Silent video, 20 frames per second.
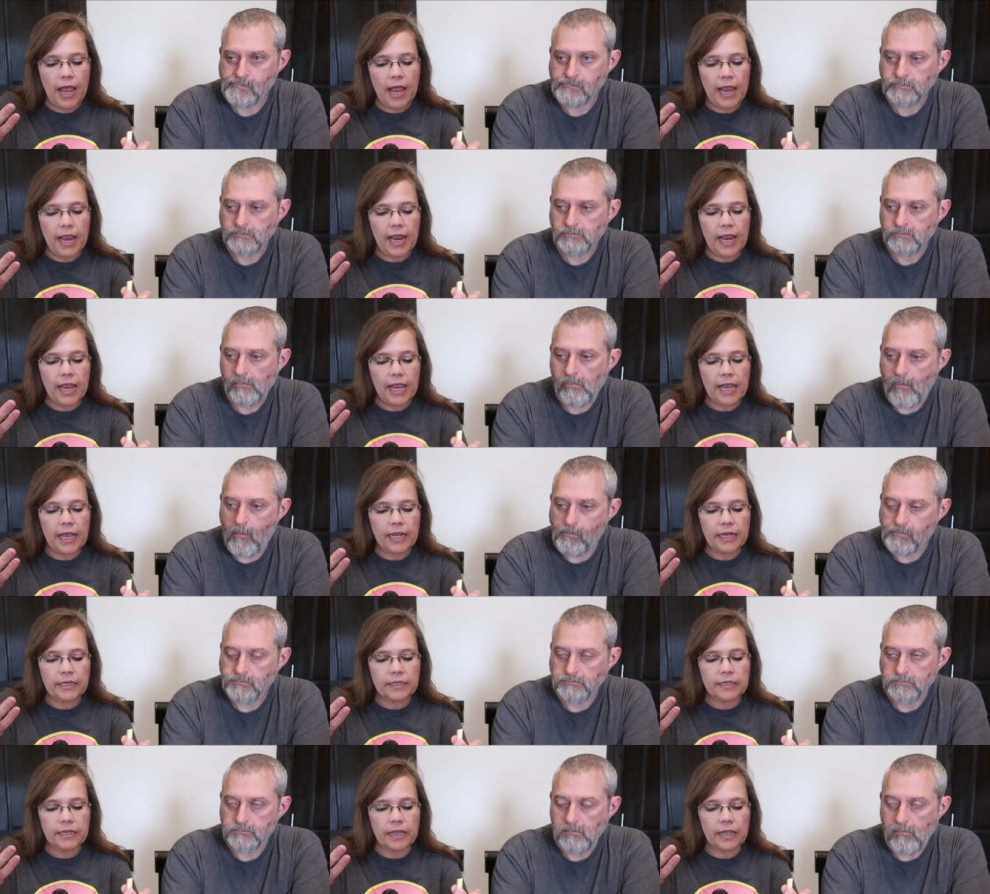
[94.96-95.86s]

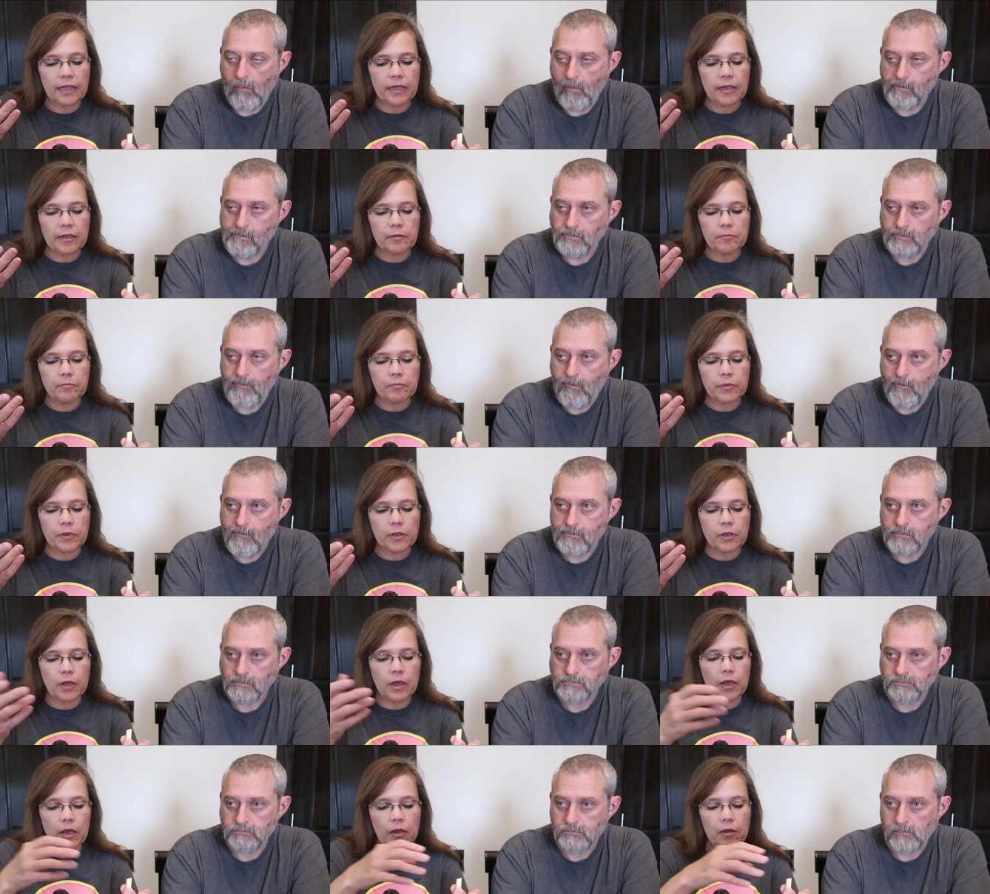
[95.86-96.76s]
Speaker 1: and
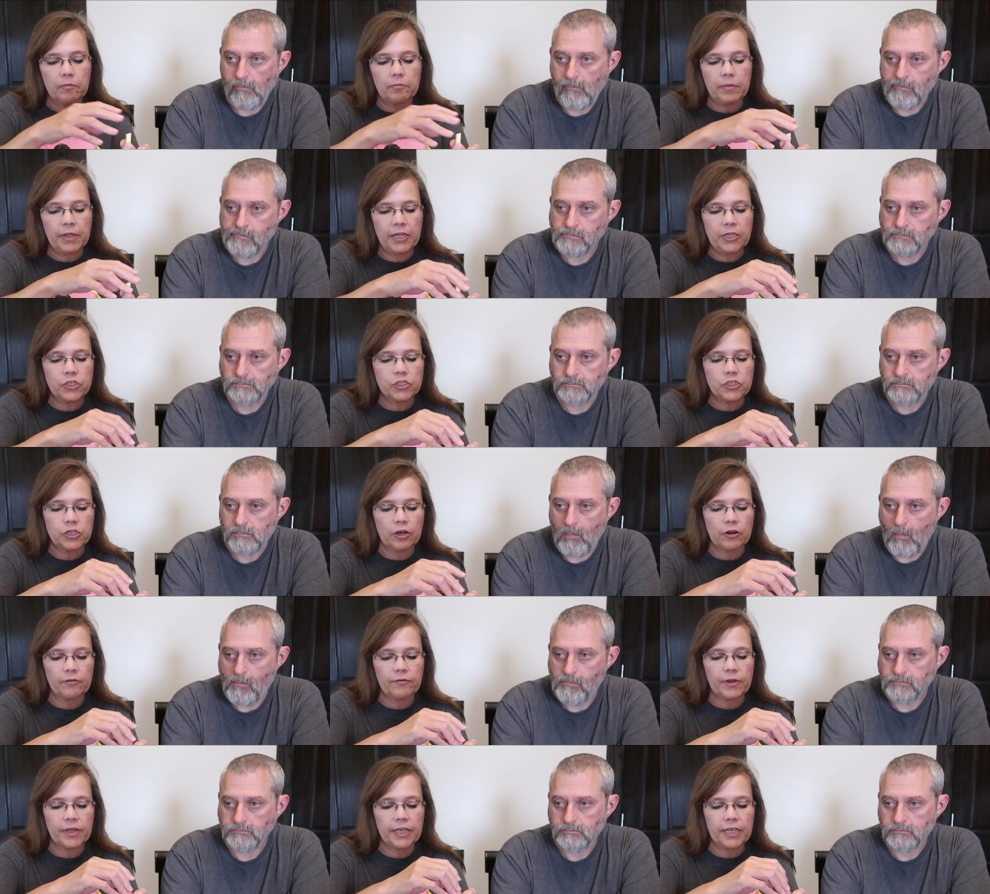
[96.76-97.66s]
each
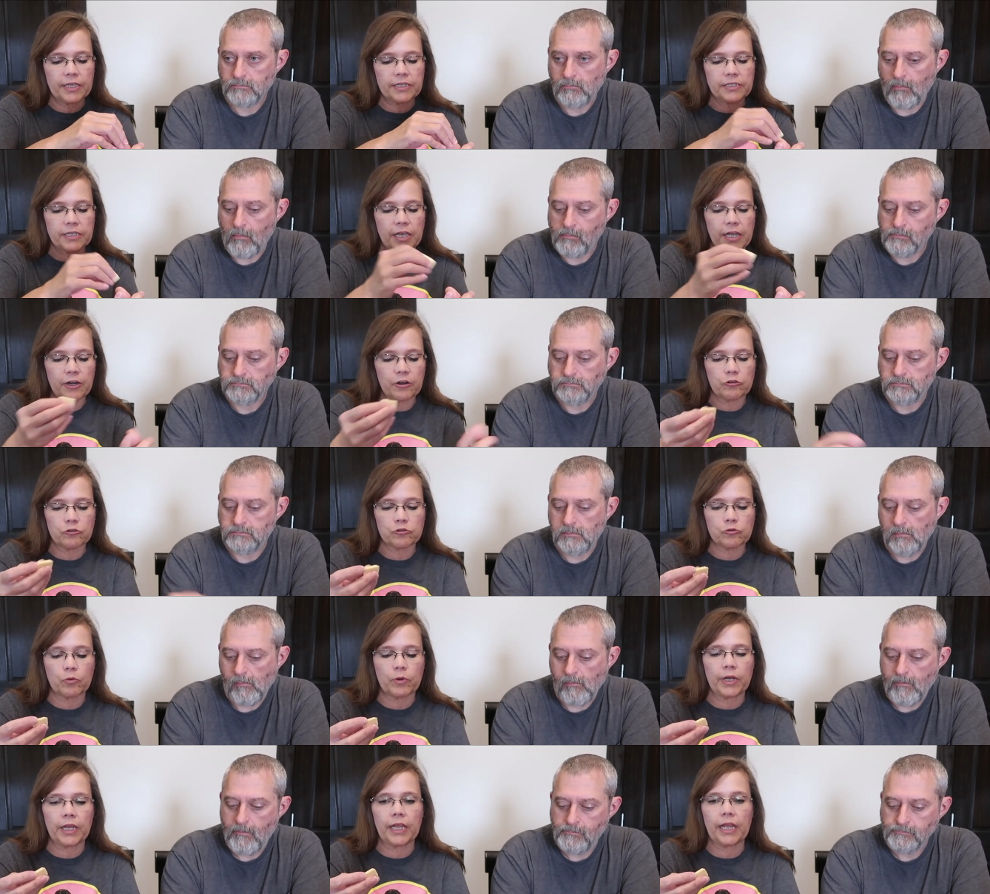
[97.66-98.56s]
serving is
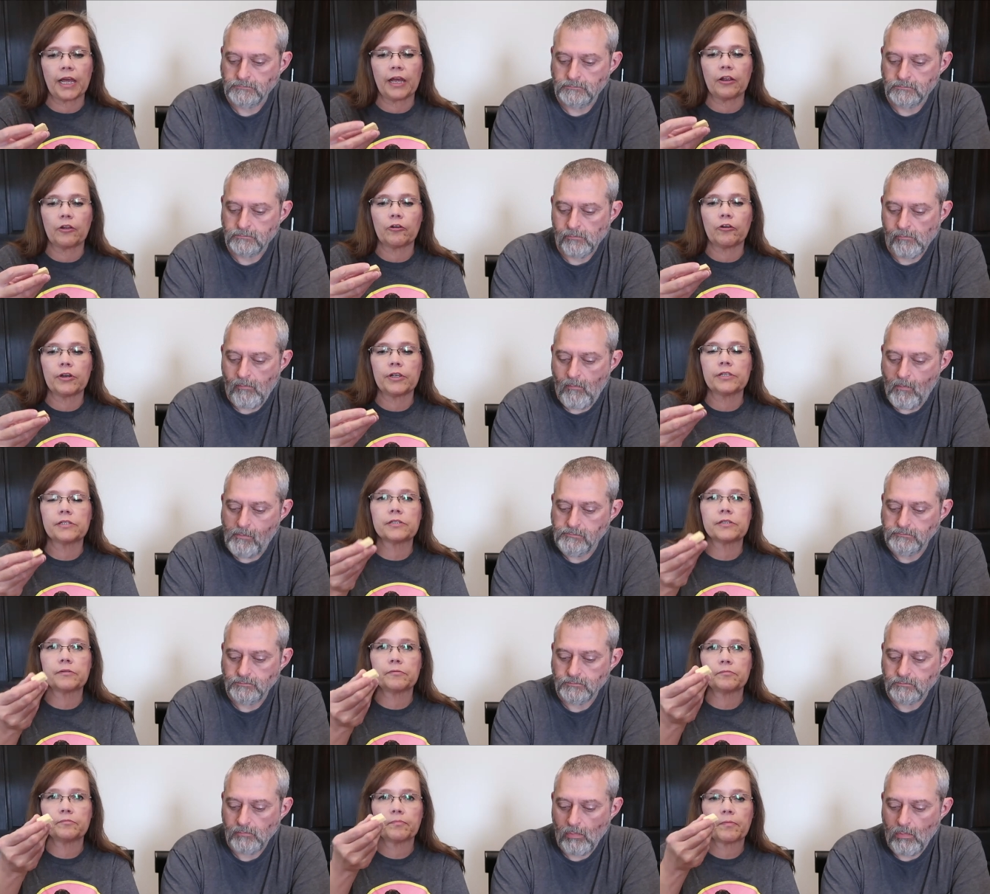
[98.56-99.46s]
120 calories.
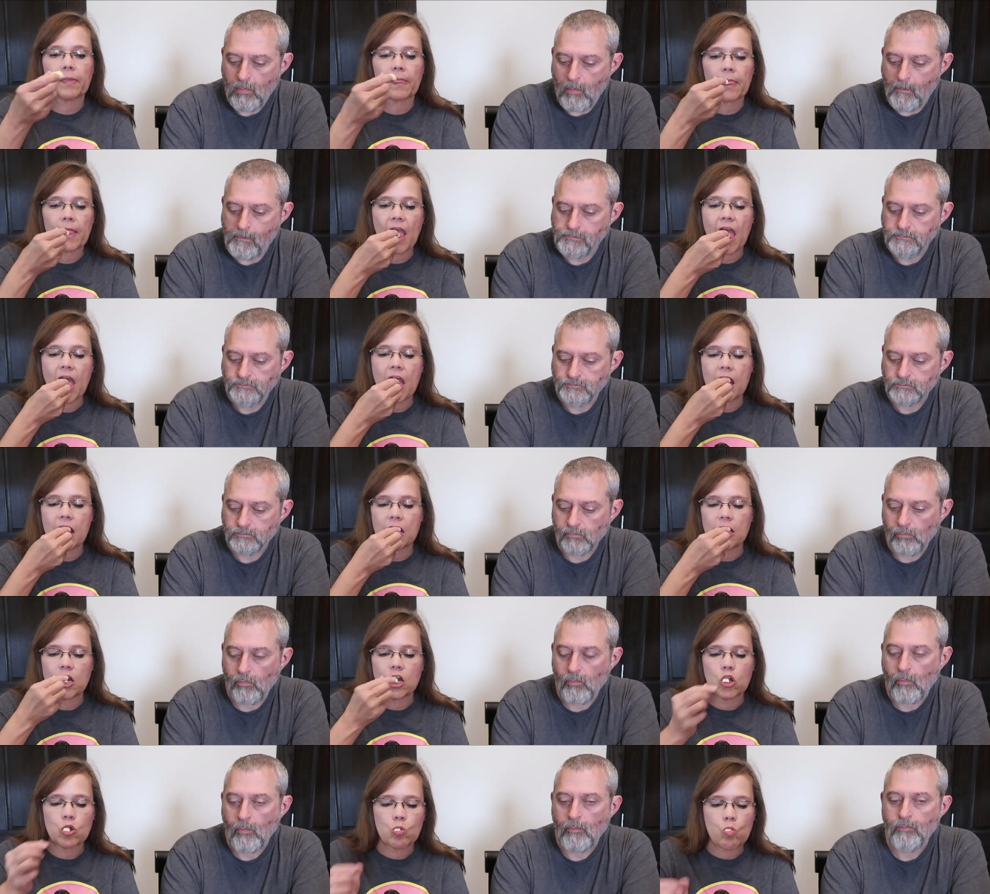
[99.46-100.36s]

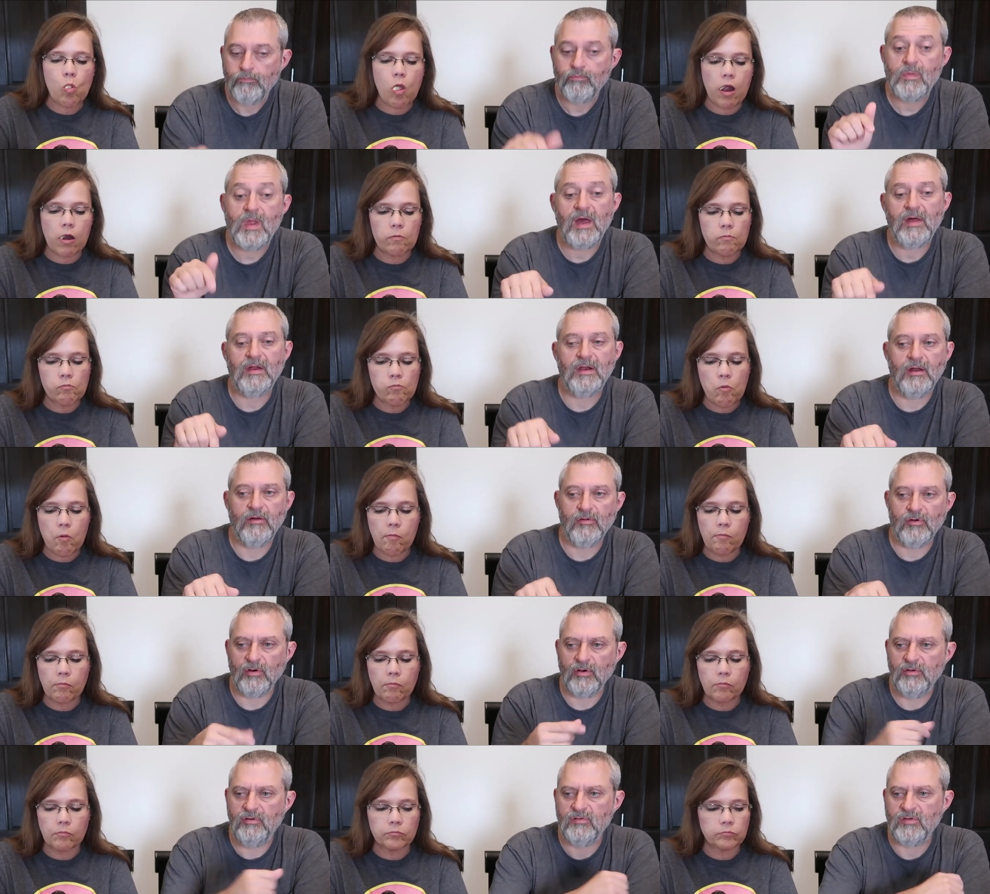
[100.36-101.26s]
Now
Speaker 2: that I know
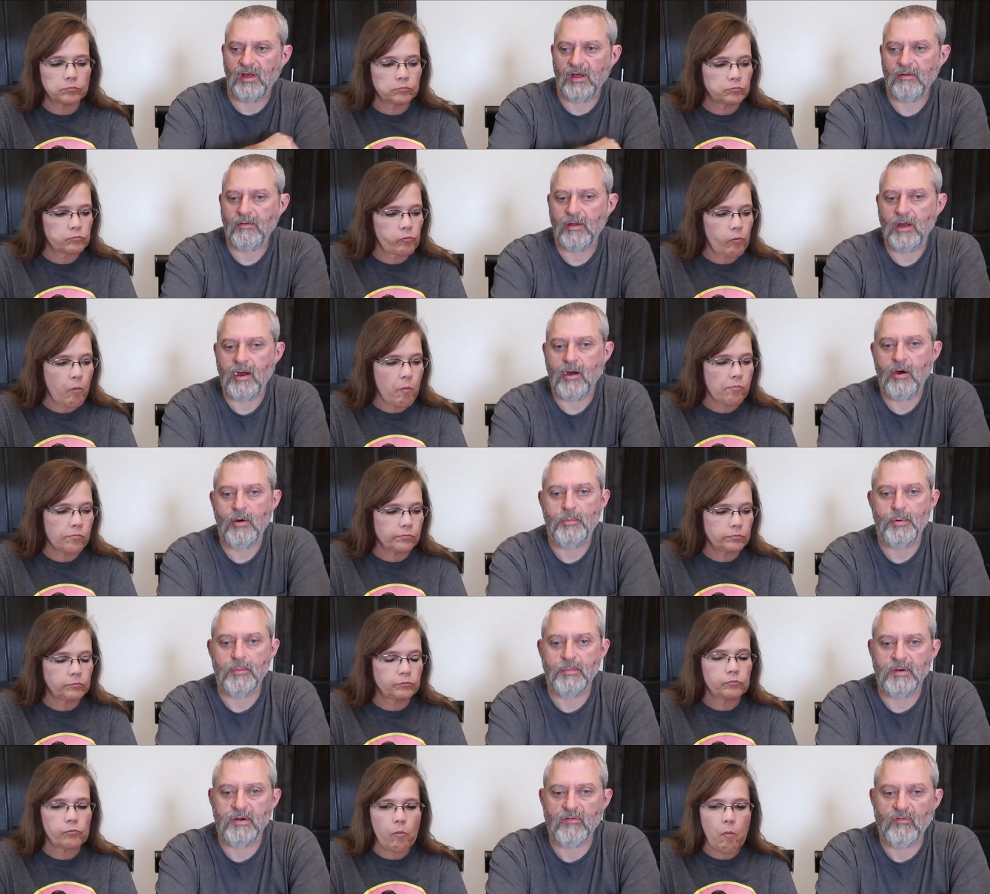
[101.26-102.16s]
they're loose, I'll
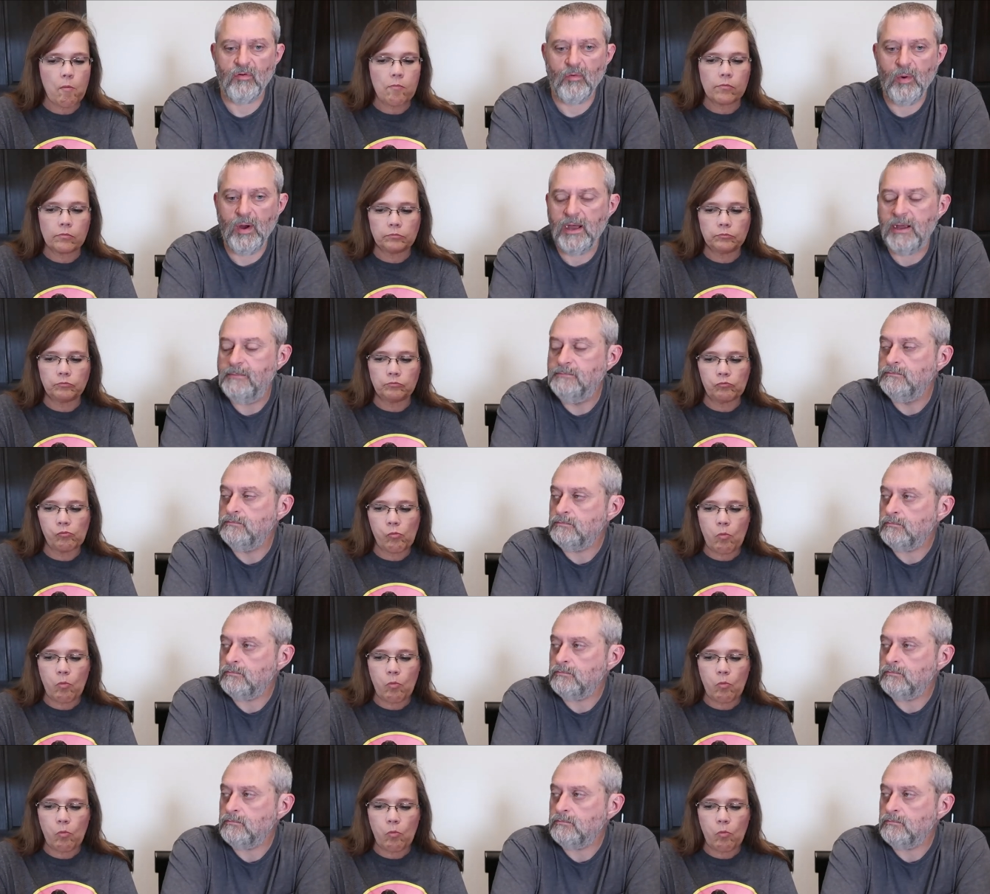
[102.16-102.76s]
open them a different way.